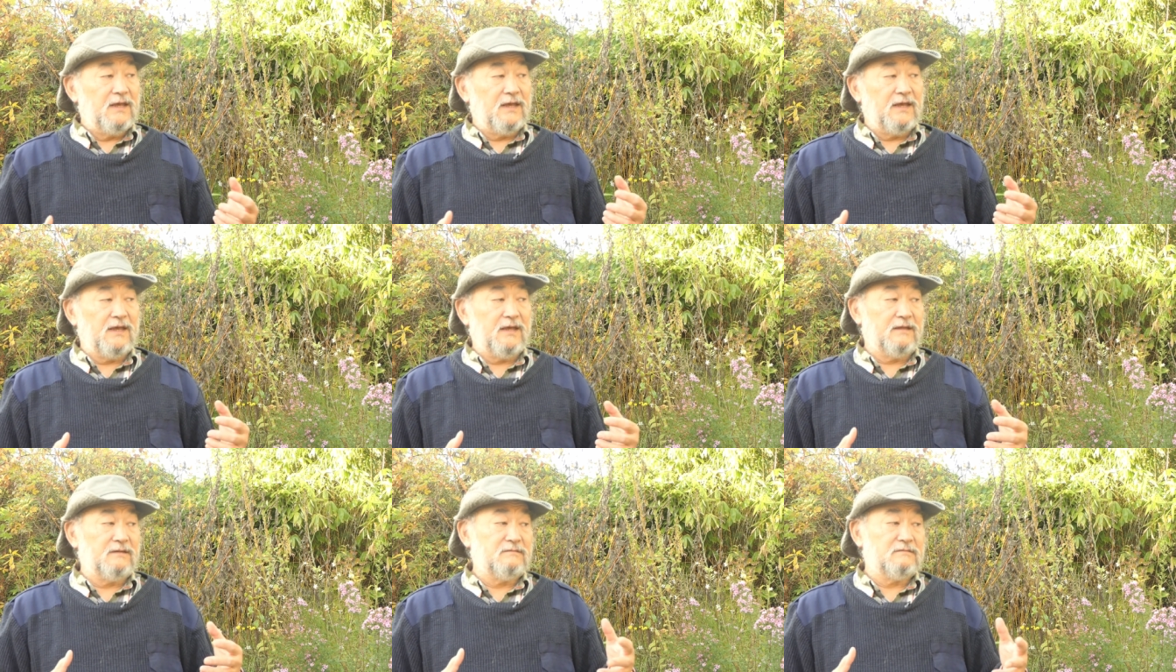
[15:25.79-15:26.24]

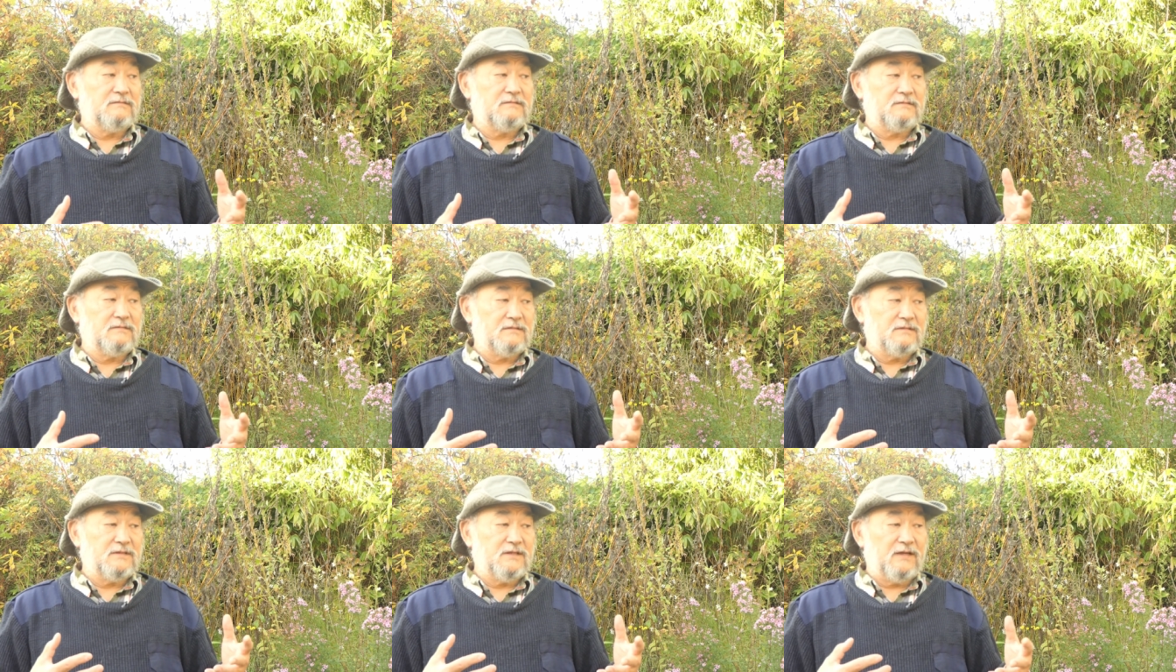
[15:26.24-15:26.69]

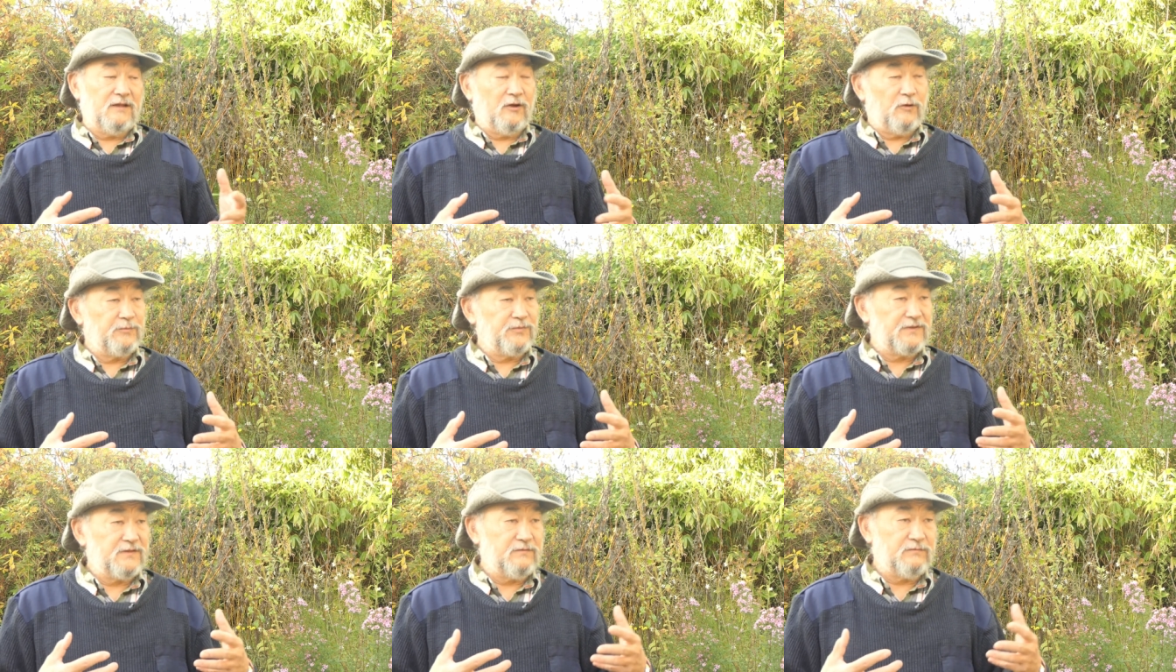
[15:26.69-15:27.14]
And it
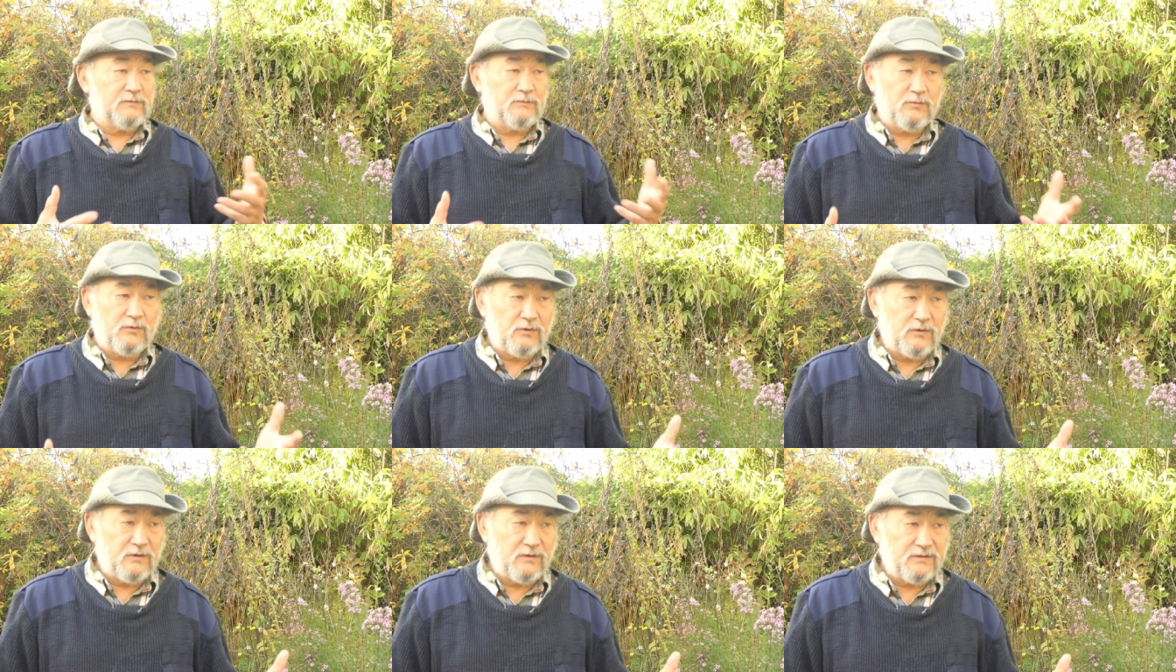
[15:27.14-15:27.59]
helps even
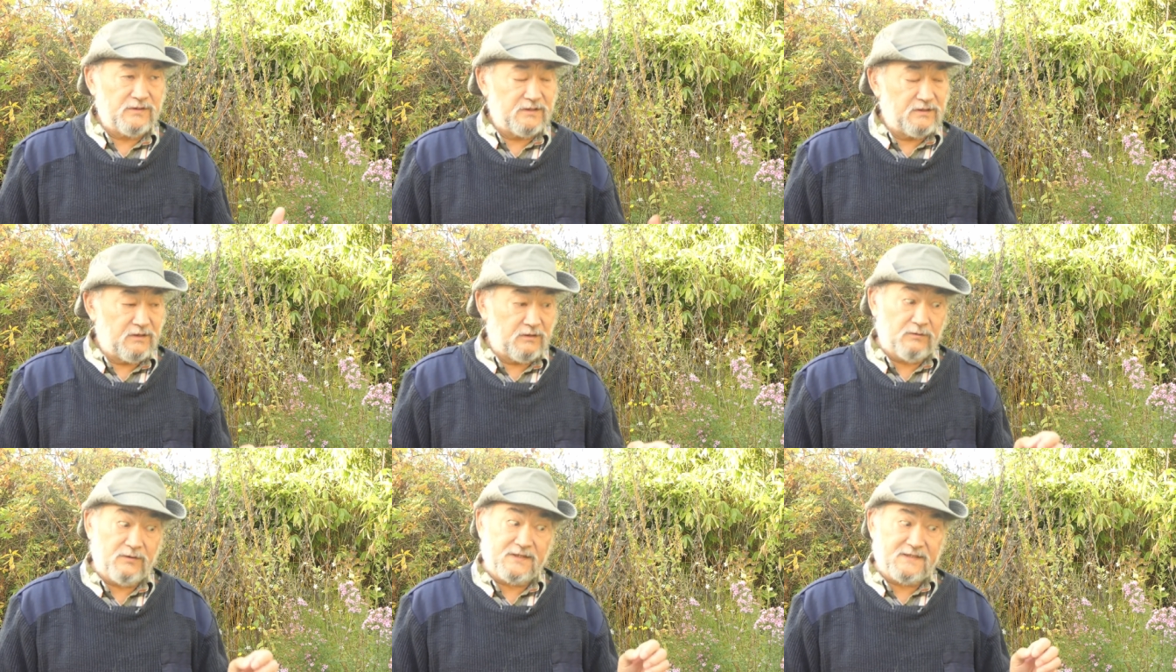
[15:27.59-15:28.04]
more to
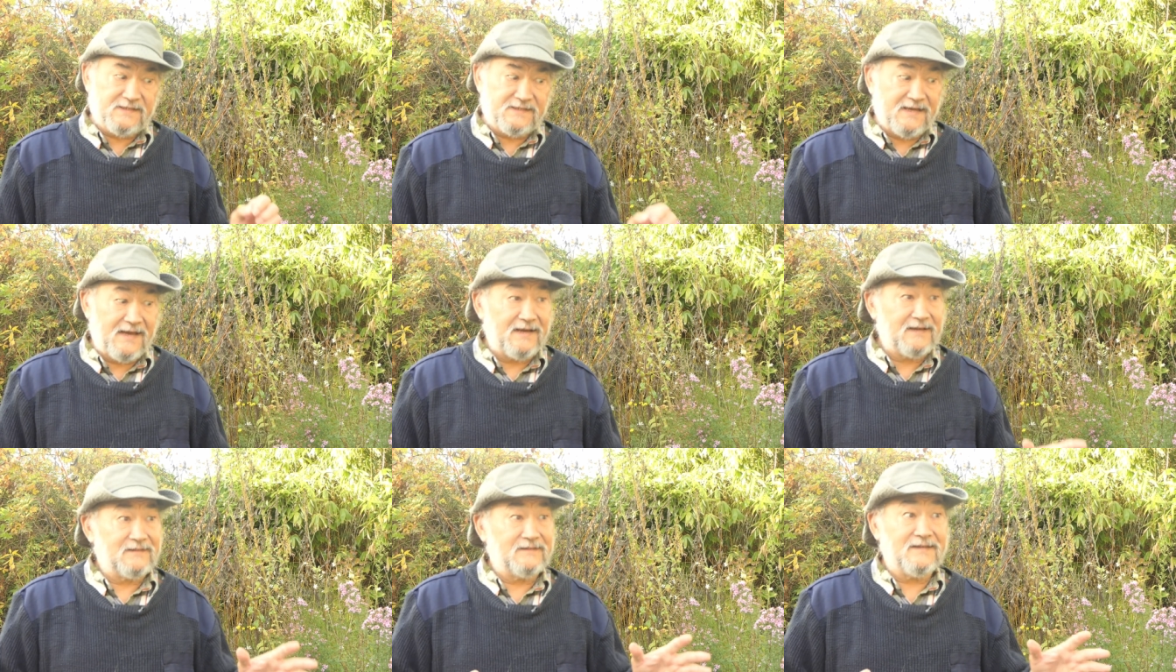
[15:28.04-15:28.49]
know
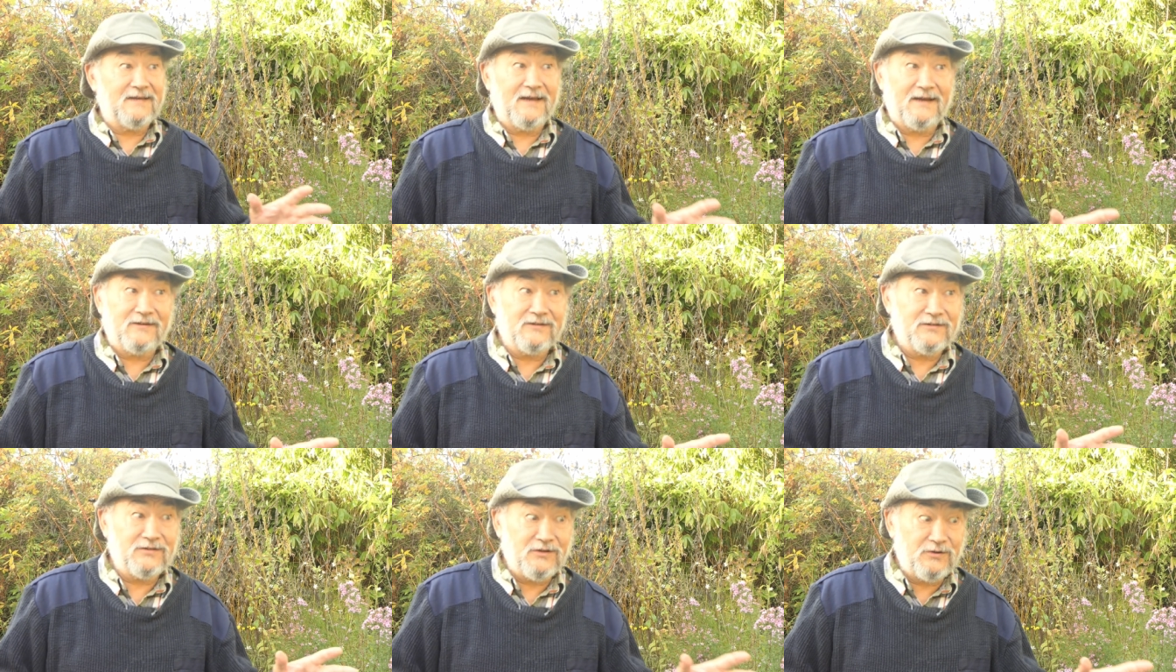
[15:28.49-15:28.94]
exactly
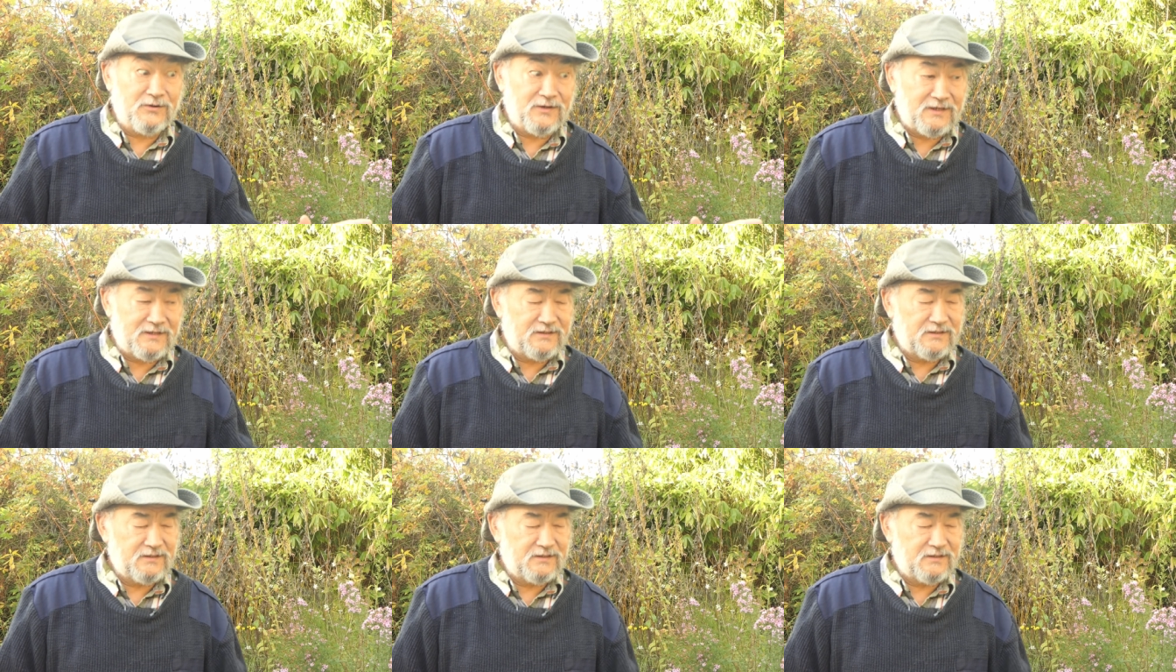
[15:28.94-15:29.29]
how to do it